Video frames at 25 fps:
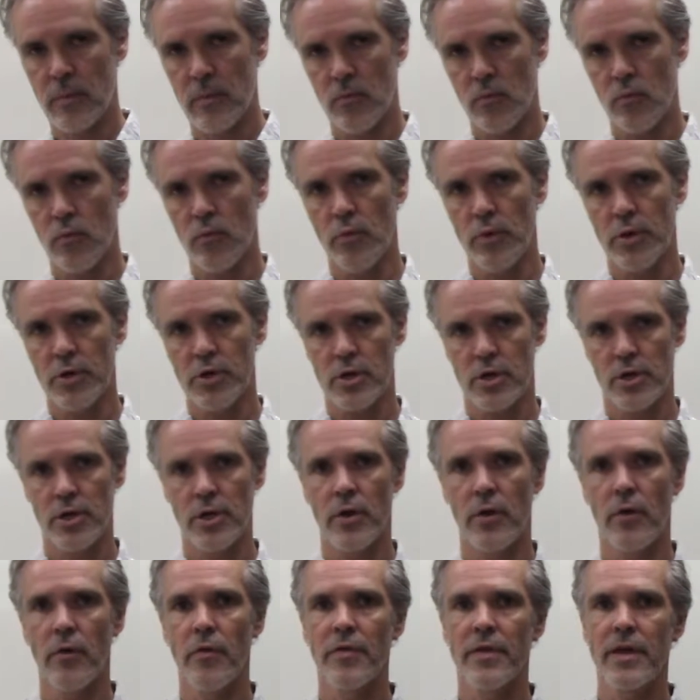which are
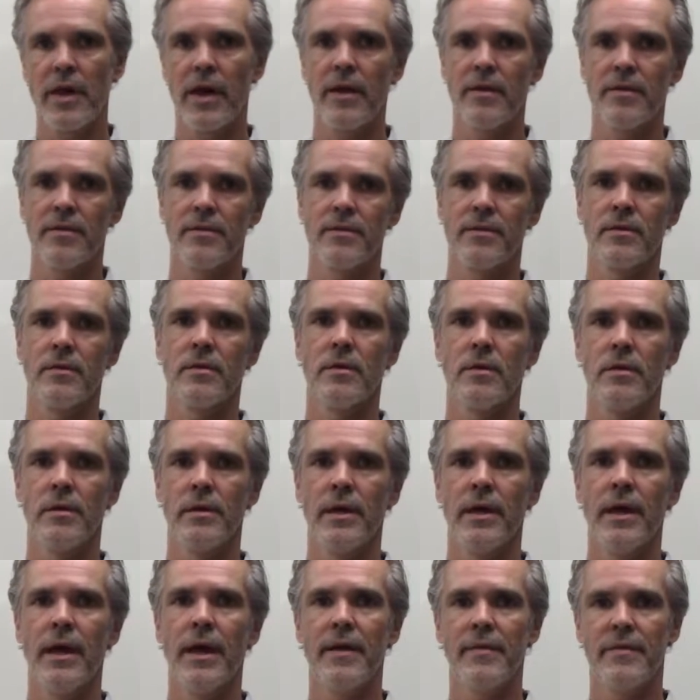known as
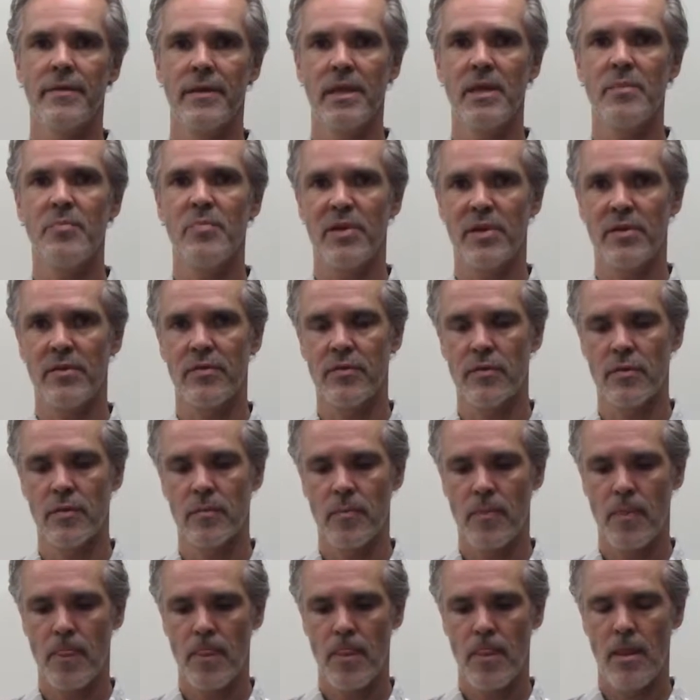lipids,
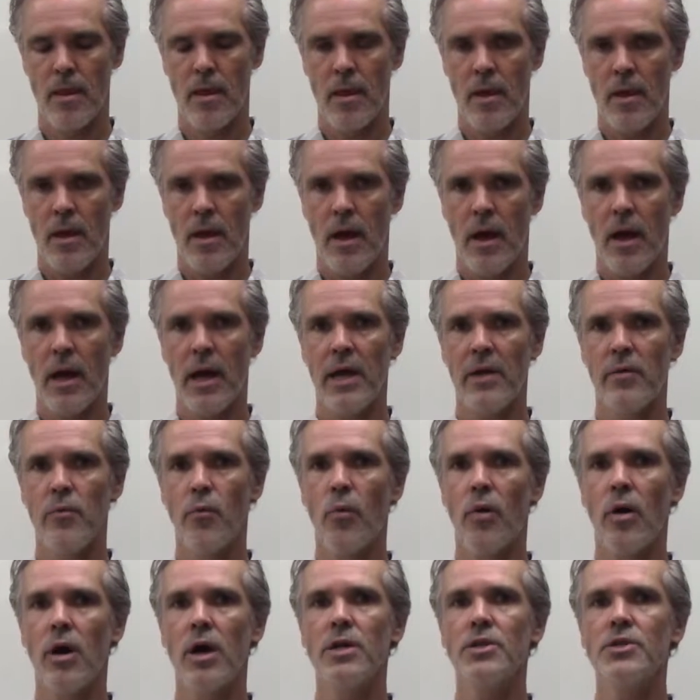I
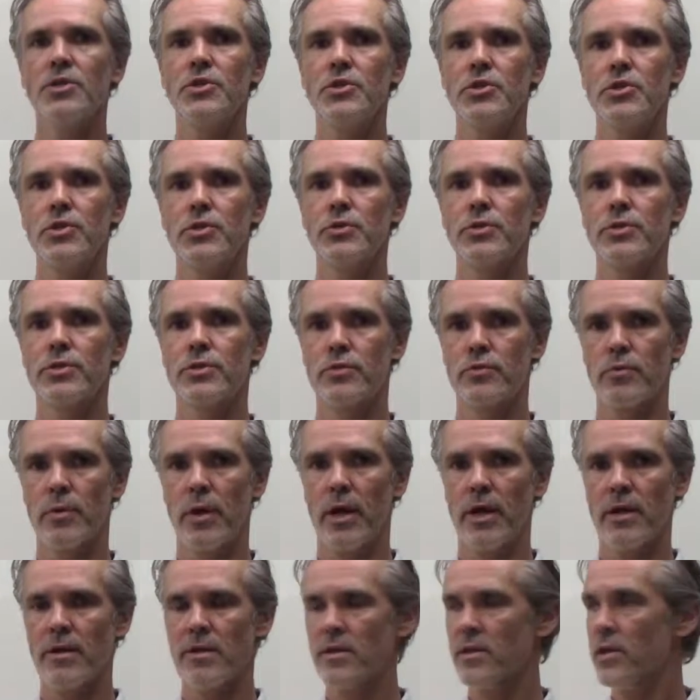want to
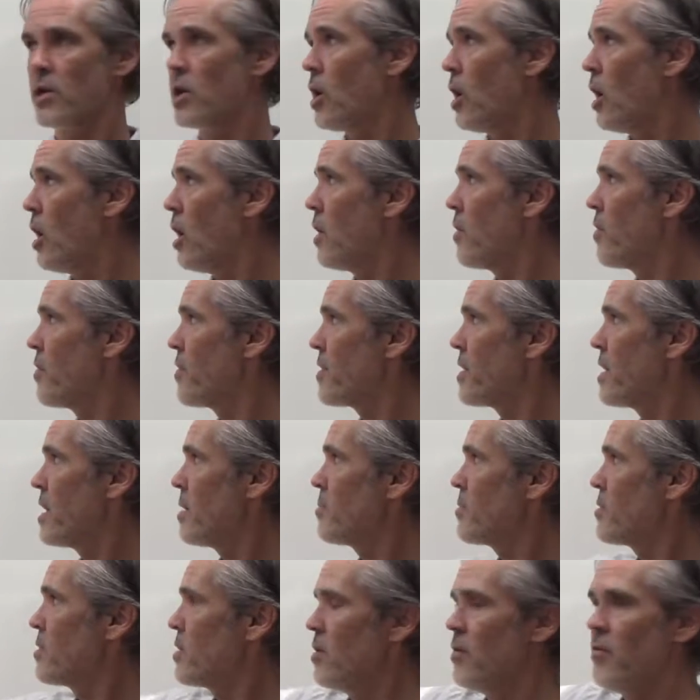address the
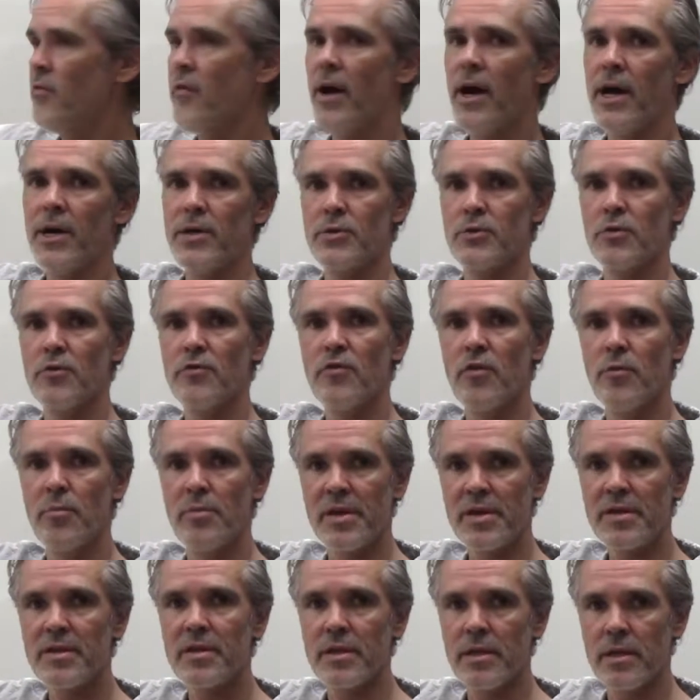concept of
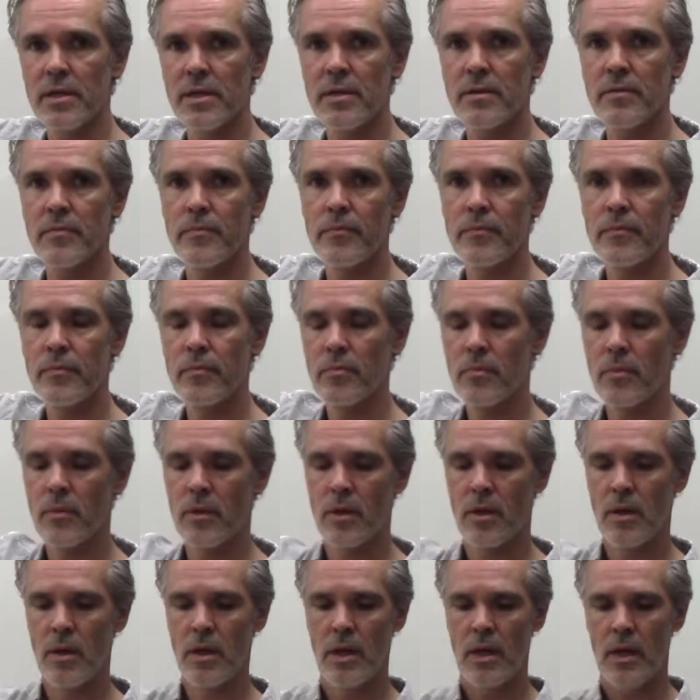hydrophobicity
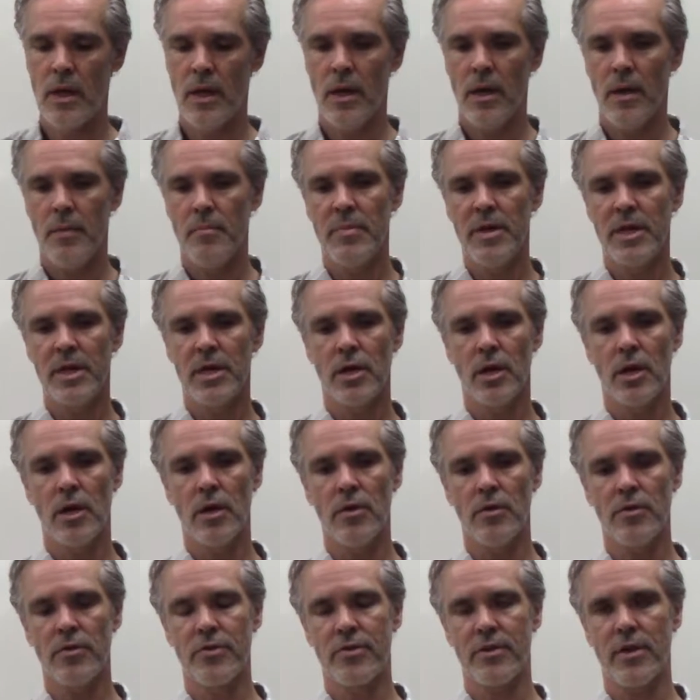
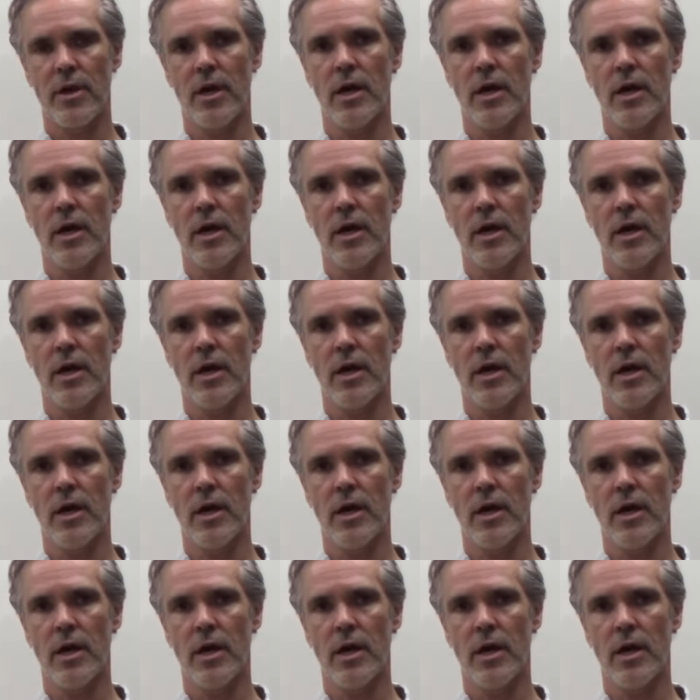because